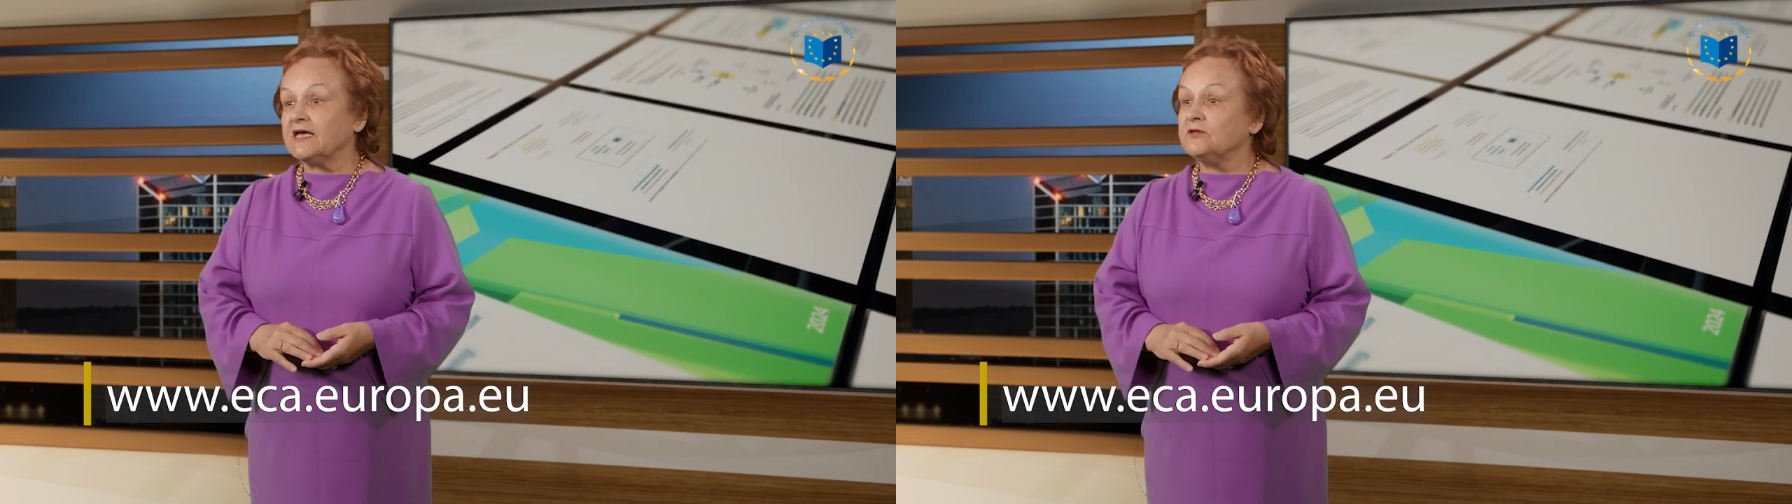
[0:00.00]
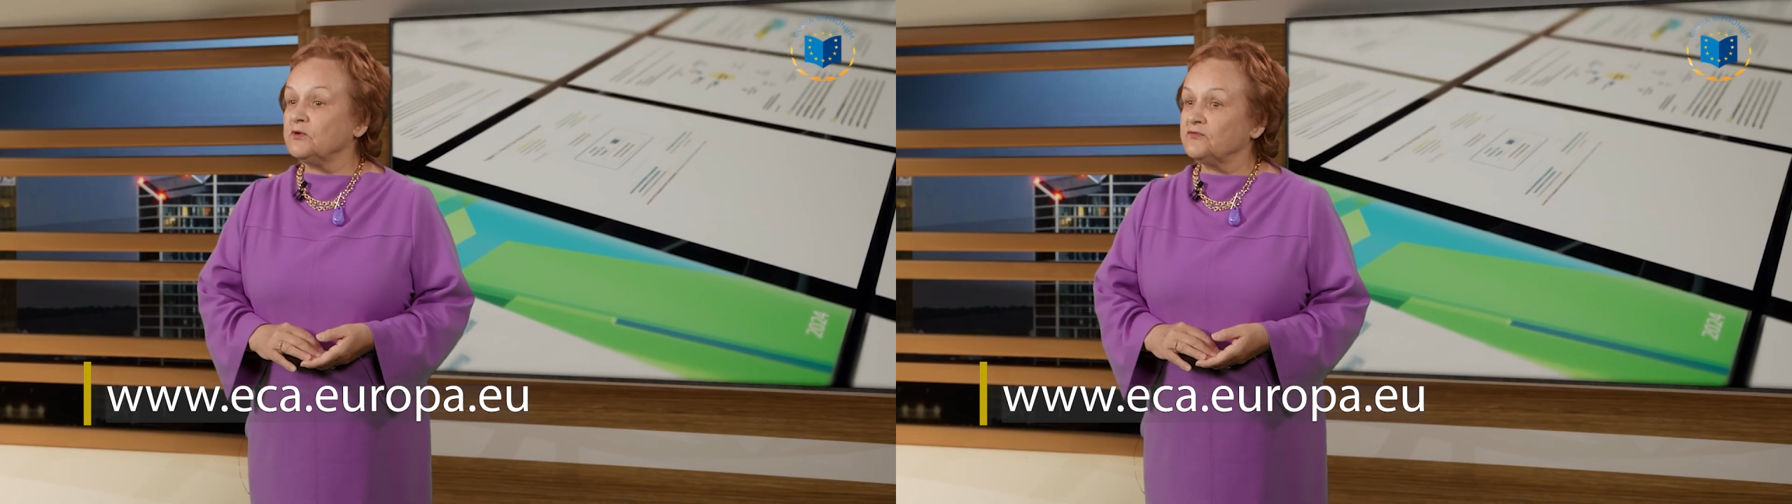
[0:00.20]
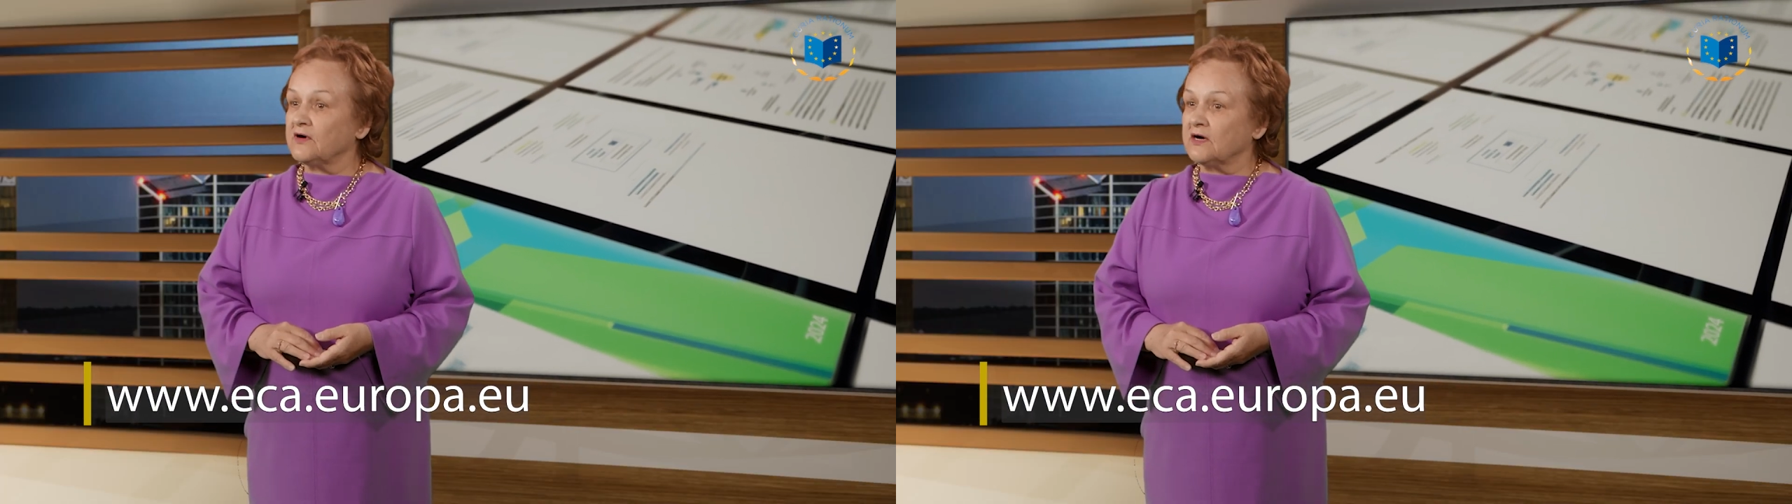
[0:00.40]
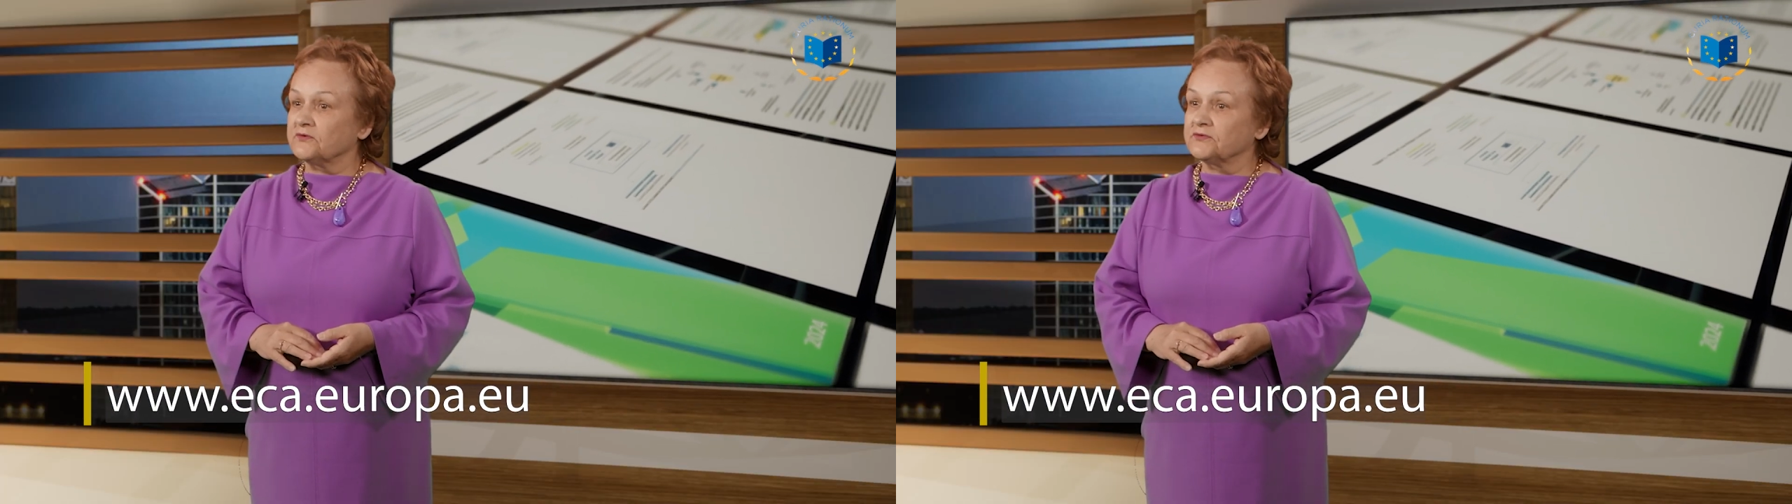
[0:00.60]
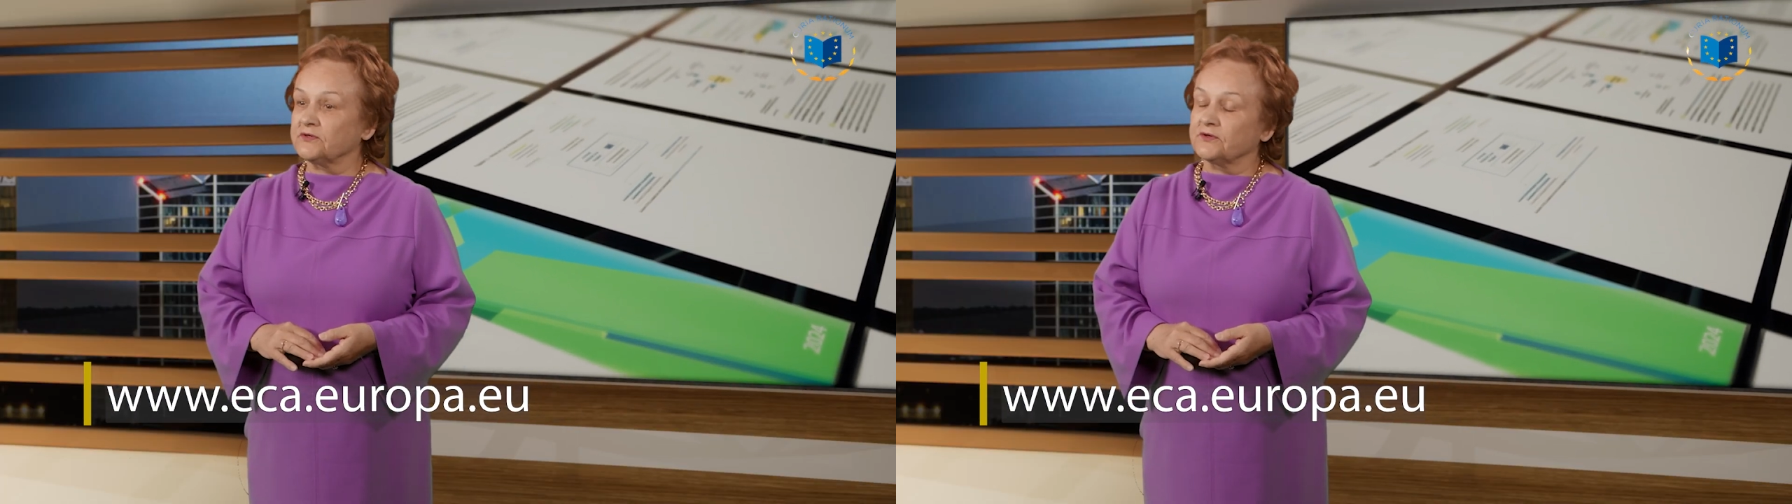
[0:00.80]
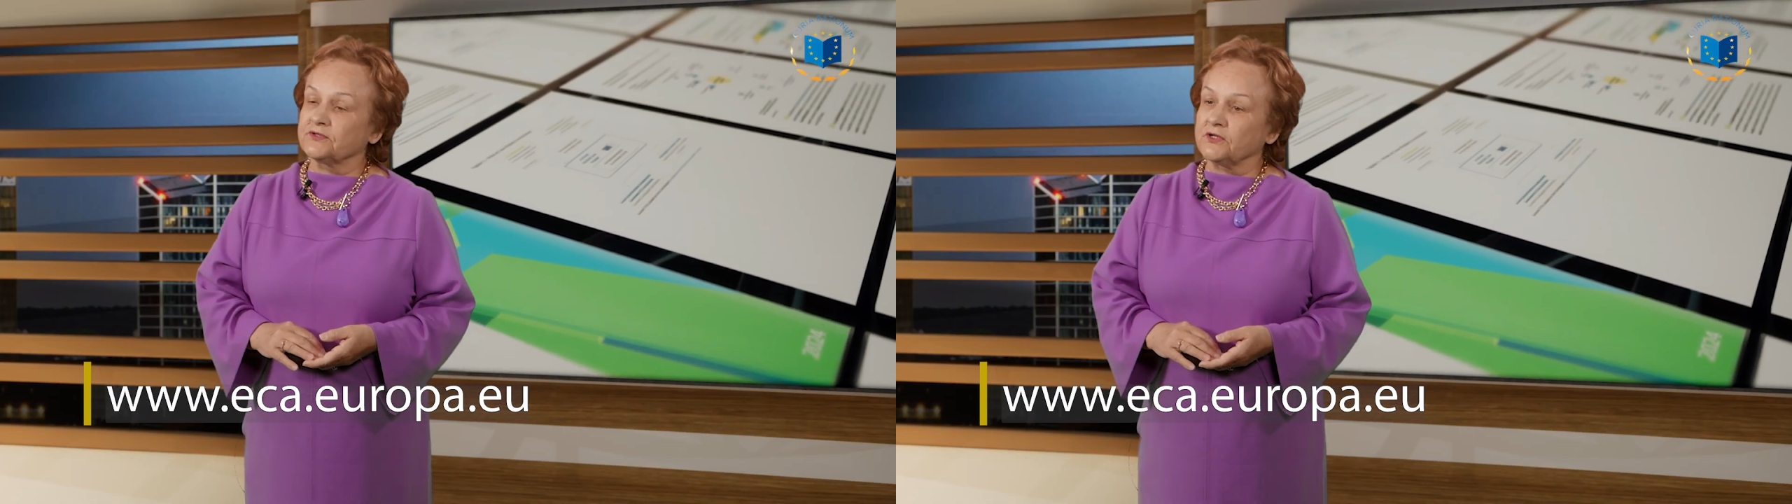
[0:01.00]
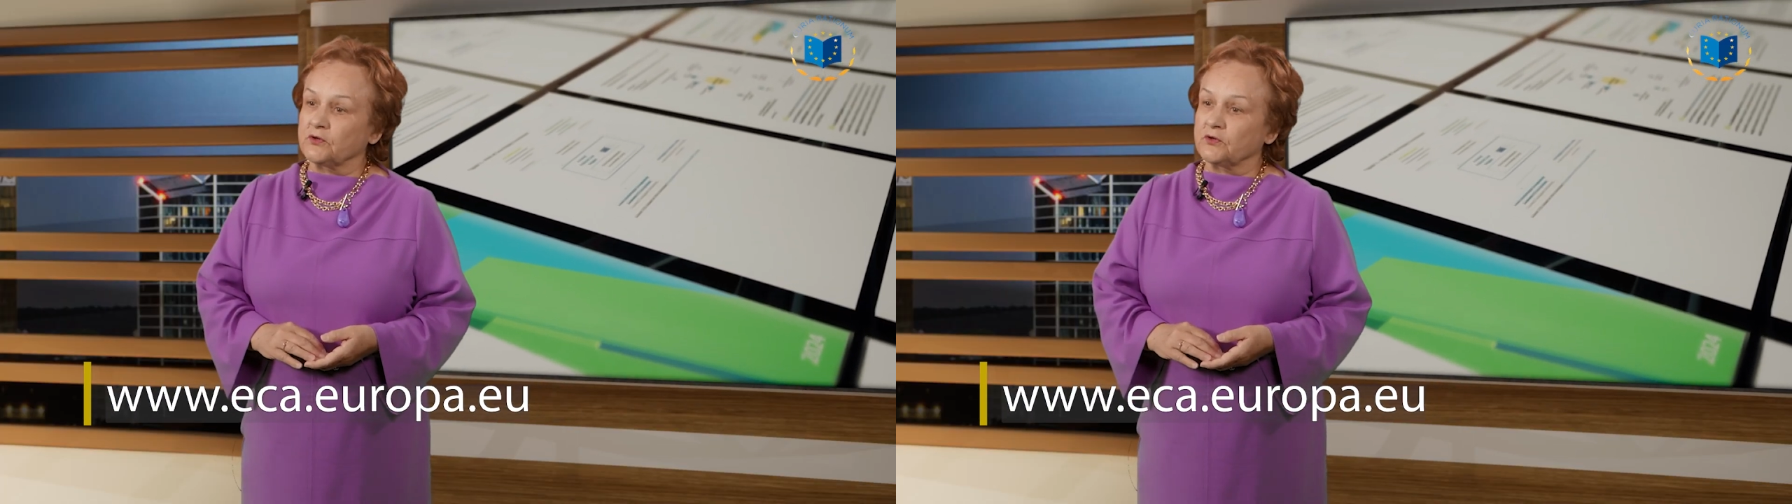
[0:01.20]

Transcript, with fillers: can be found on the